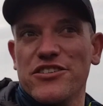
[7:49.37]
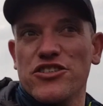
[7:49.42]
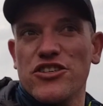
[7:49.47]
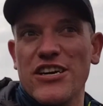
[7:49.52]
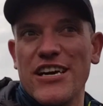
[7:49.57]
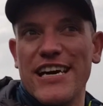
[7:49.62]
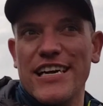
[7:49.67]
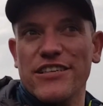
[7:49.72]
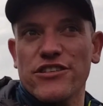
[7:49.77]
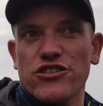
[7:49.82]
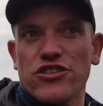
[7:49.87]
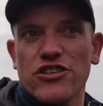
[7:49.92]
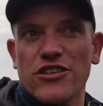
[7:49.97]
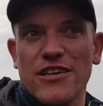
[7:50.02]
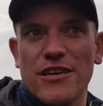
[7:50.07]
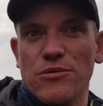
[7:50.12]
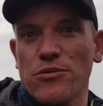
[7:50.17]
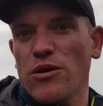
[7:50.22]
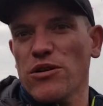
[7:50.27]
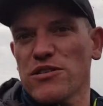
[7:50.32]
to change.
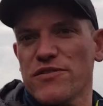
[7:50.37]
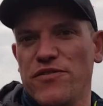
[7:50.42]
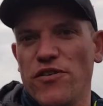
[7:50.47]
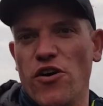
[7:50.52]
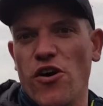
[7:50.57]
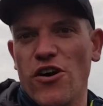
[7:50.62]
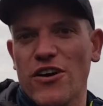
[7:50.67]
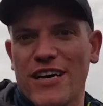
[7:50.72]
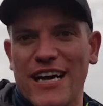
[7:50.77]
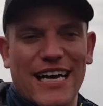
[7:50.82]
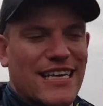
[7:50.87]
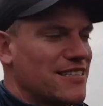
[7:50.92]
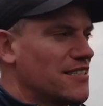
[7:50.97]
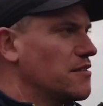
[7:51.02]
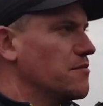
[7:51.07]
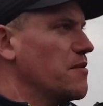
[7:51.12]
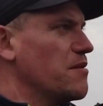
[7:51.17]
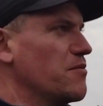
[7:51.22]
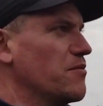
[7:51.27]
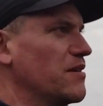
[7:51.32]
It was forecast
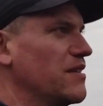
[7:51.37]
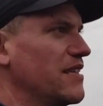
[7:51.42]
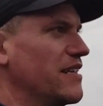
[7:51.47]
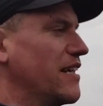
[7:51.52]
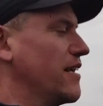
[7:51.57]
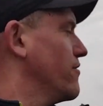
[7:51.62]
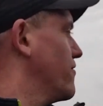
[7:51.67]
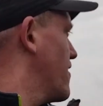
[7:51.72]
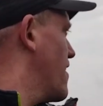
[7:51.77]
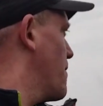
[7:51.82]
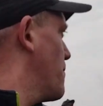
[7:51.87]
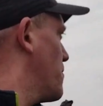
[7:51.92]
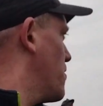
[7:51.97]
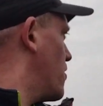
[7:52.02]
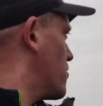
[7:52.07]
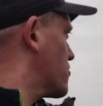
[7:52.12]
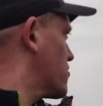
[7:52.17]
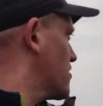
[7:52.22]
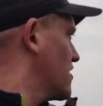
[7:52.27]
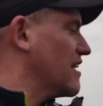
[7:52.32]
a bit windy and rain, but
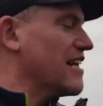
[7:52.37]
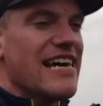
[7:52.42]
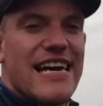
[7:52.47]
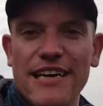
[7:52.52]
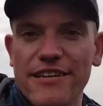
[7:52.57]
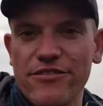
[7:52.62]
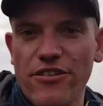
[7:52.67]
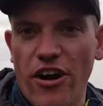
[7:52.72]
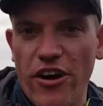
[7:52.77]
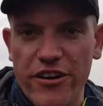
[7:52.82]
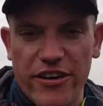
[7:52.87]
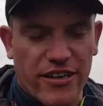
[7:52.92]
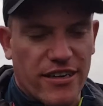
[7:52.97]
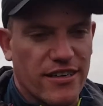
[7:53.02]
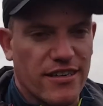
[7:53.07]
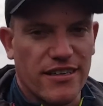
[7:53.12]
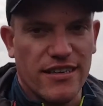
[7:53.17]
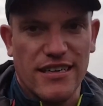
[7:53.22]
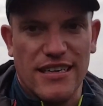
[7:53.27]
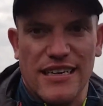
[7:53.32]
not till later on.
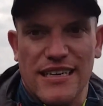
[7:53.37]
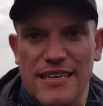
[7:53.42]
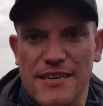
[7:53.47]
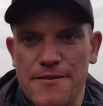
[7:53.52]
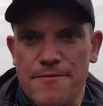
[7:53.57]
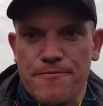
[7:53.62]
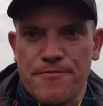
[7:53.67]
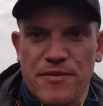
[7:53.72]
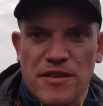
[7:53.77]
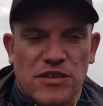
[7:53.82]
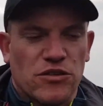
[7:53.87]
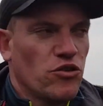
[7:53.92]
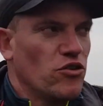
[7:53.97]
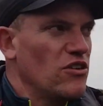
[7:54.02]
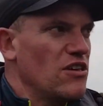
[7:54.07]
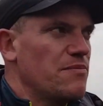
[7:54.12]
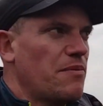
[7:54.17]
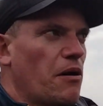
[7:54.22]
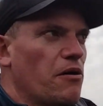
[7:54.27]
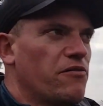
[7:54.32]
It's
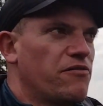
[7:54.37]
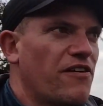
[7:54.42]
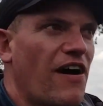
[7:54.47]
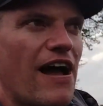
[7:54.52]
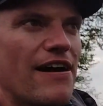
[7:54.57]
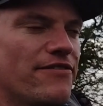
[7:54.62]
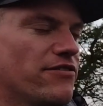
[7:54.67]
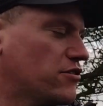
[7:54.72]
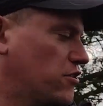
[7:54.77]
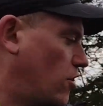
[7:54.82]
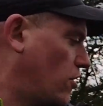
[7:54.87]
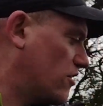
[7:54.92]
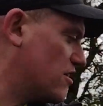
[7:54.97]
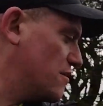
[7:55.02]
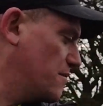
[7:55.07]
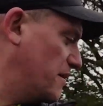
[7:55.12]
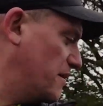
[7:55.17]
only about 5 o'clock at the